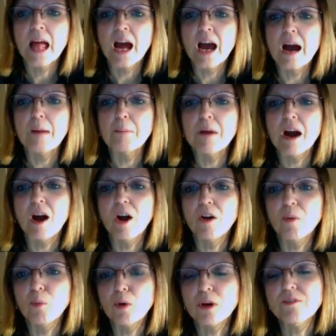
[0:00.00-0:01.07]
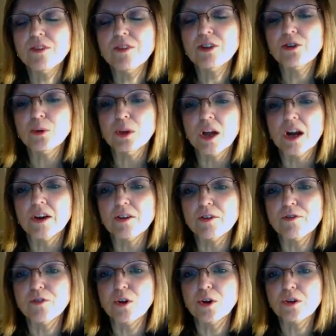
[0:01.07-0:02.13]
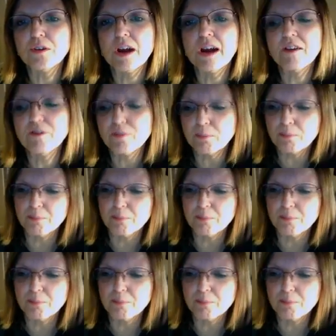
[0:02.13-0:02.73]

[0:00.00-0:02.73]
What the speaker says: A work of visual art or a photograph